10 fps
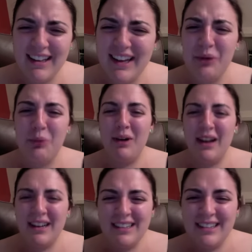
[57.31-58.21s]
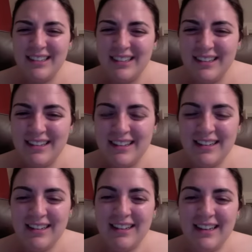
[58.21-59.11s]
Like, what?
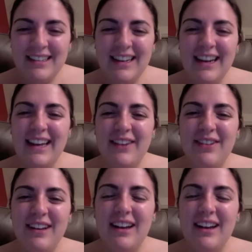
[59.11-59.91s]
It's not even